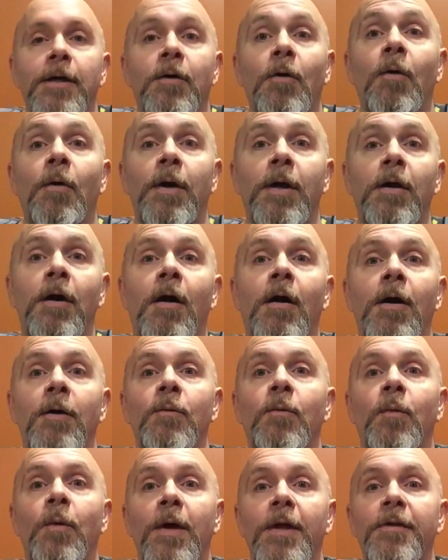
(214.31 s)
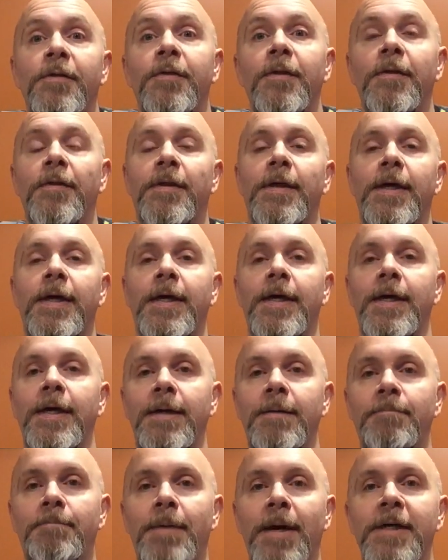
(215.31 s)
Going on with
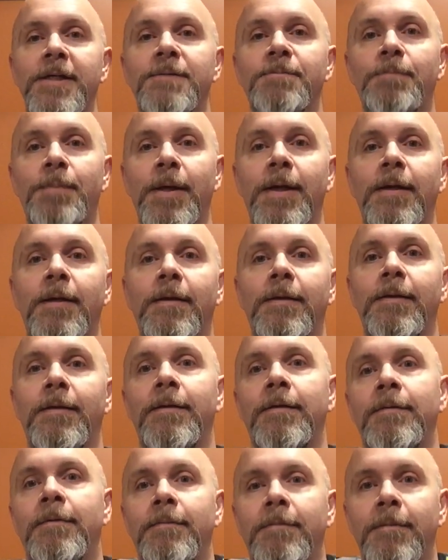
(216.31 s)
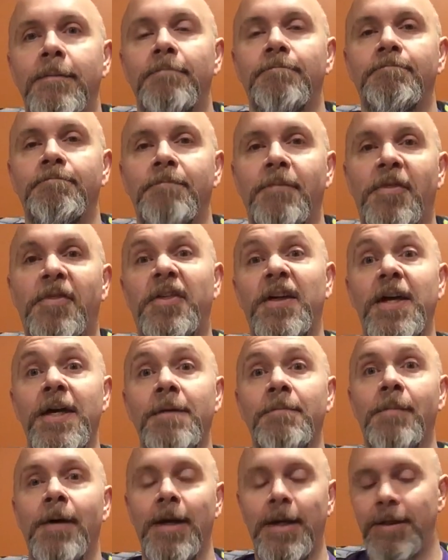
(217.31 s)
the Bespin
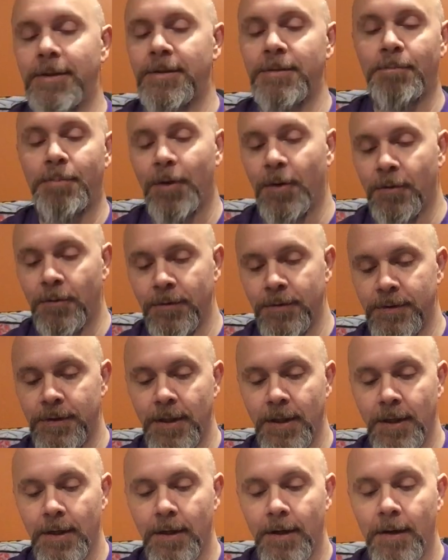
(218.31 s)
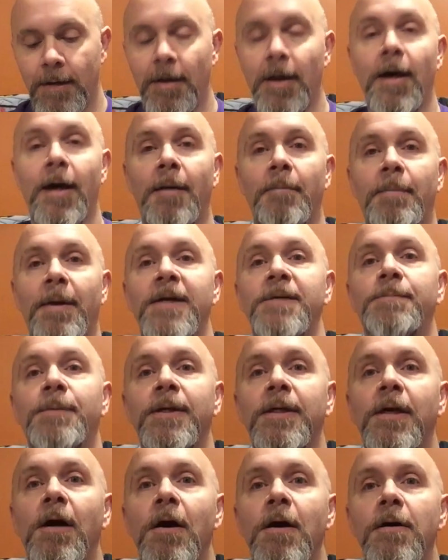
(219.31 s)
theme, I suppose,
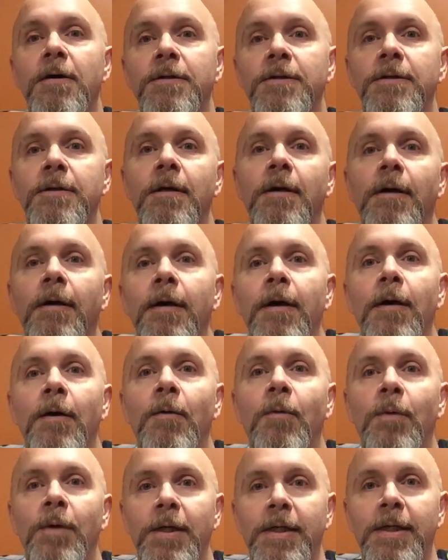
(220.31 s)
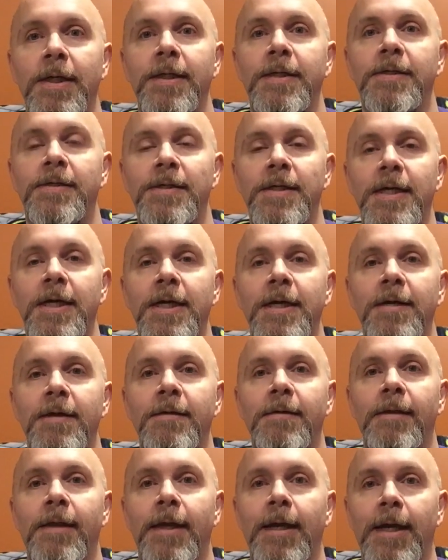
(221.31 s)
Bespin guards. We did
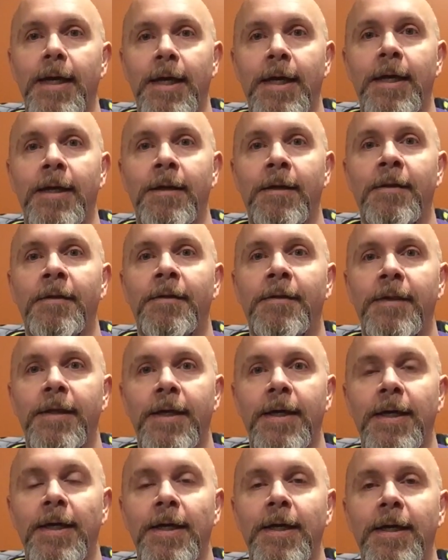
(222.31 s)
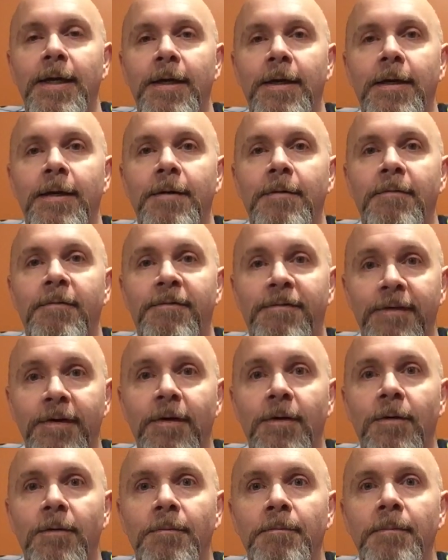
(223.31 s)
see in the
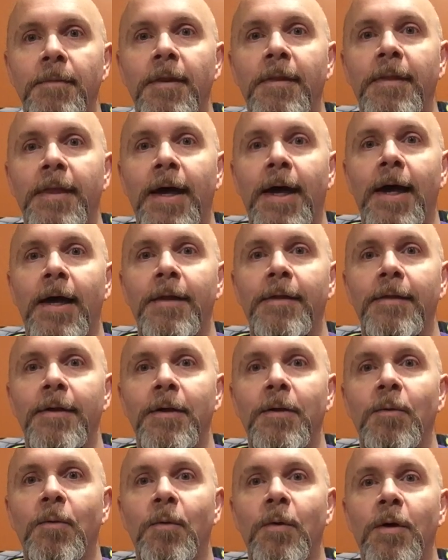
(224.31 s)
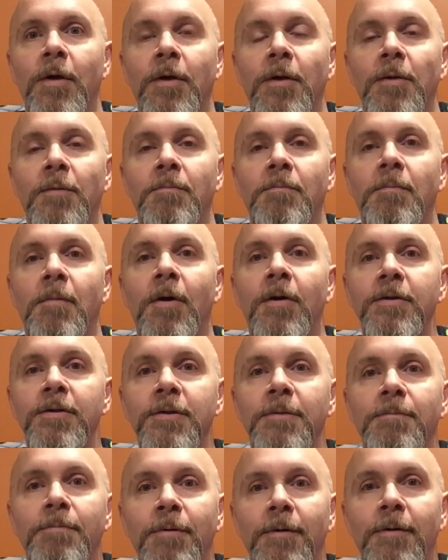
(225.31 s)
film that there were
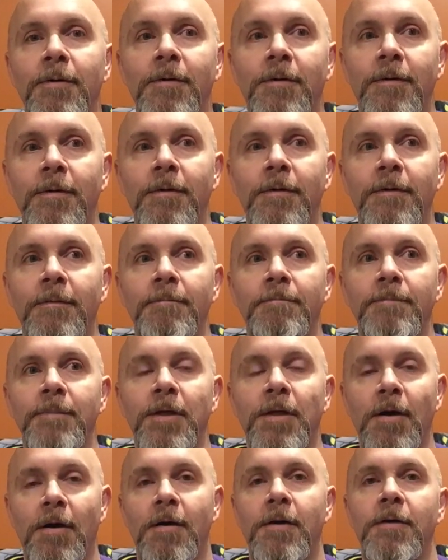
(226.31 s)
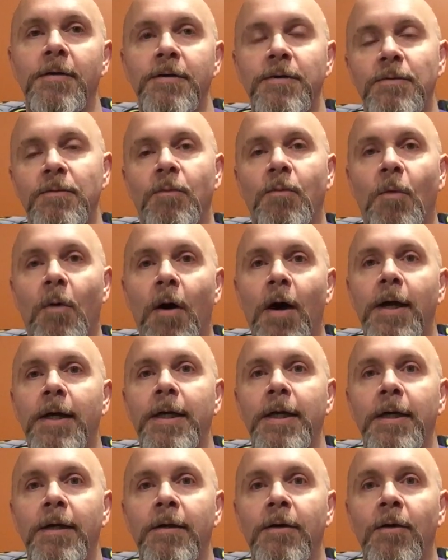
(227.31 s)
multiple guards
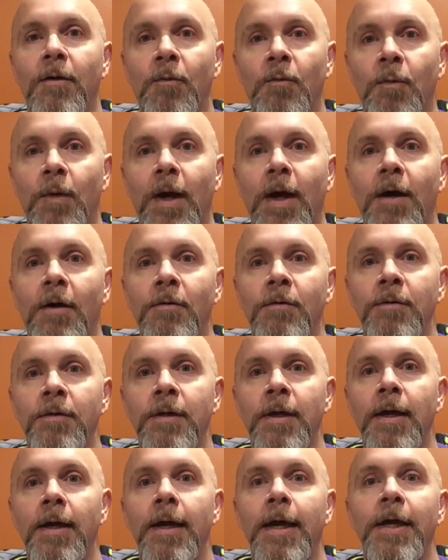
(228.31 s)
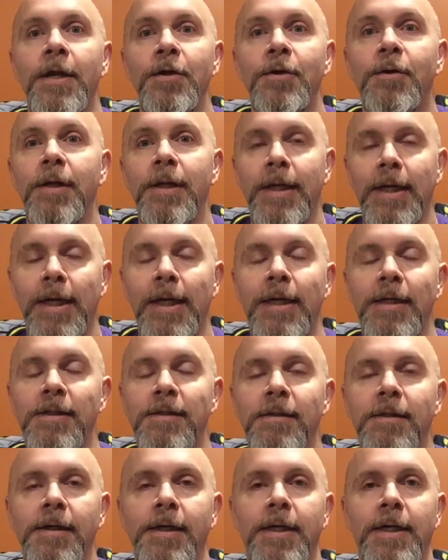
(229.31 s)
walking around, and you could
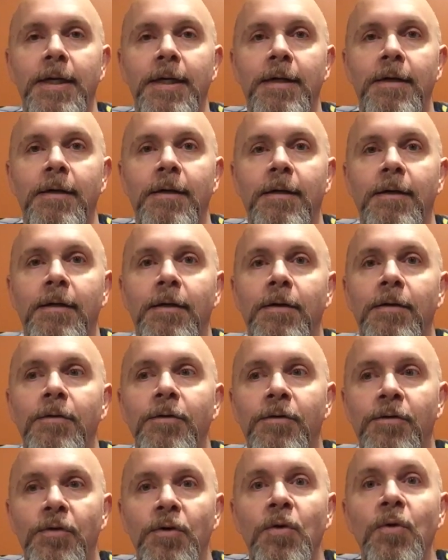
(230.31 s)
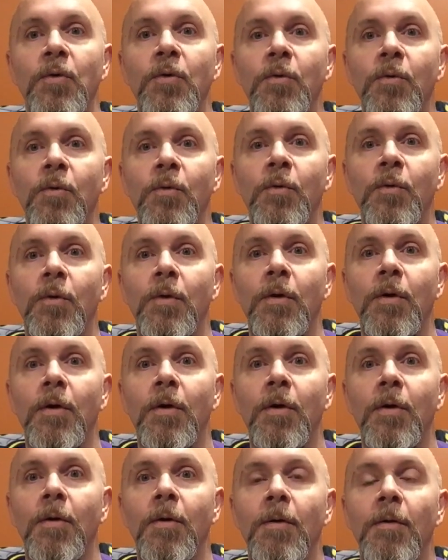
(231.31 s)
easily do
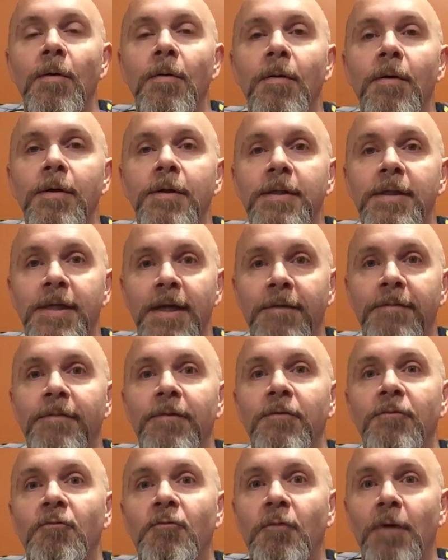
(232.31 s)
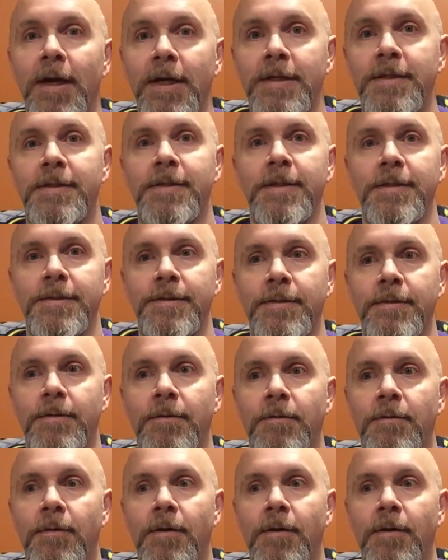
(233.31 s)
different races.